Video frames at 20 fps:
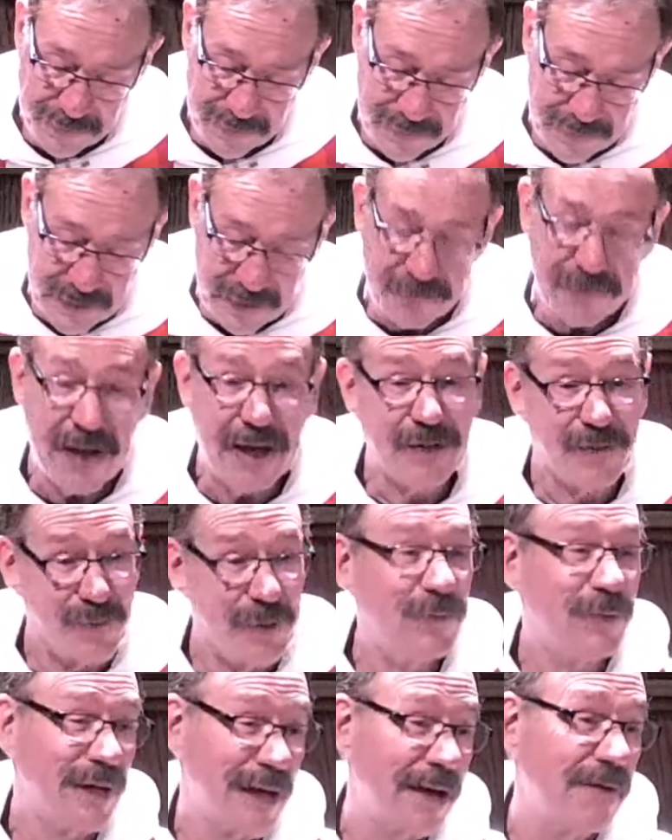In fact, we
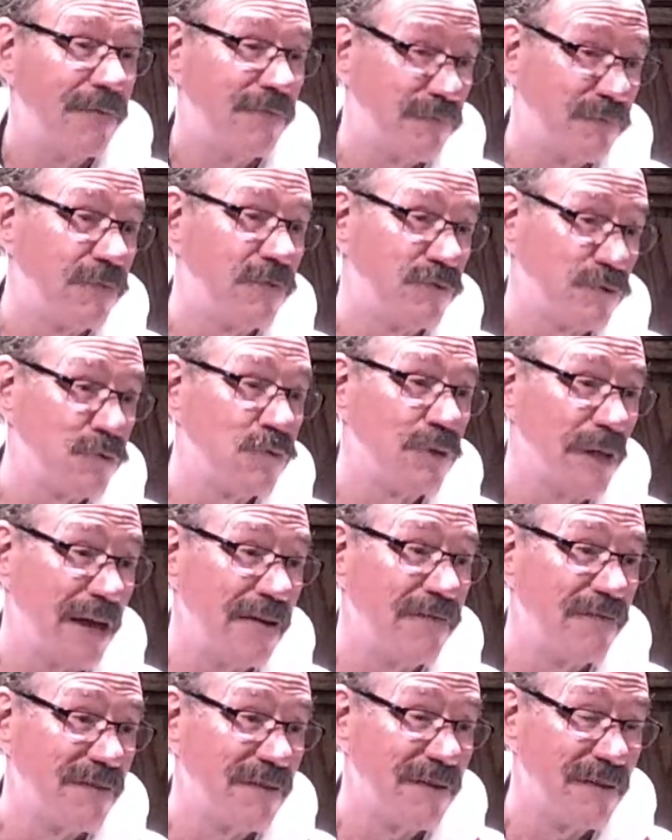will have true life
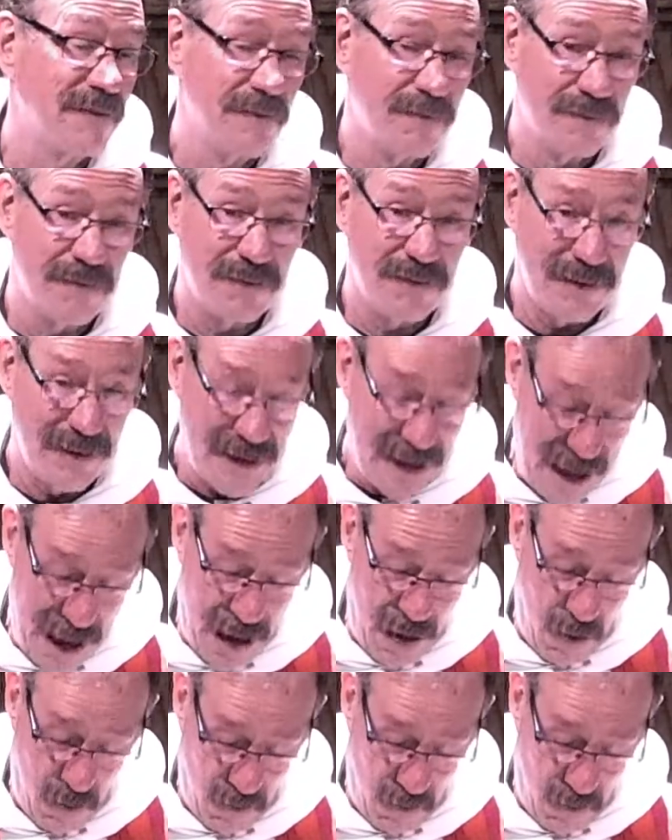now.